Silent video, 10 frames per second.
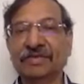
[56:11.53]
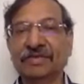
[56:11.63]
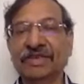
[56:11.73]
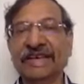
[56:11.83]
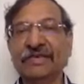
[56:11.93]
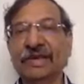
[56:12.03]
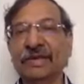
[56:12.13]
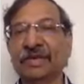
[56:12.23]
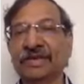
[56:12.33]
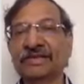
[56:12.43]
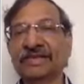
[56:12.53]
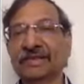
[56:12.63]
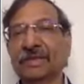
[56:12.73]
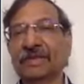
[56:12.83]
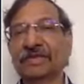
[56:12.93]
We write 12 products,
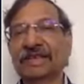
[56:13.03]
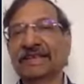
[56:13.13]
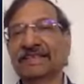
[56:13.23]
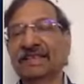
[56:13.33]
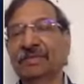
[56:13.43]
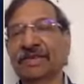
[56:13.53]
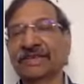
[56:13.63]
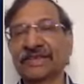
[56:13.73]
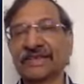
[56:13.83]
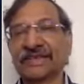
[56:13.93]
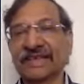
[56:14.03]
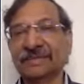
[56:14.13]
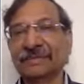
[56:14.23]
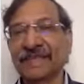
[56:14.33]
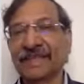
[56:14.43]
but we'll take 3 products at a
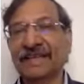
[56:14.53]
time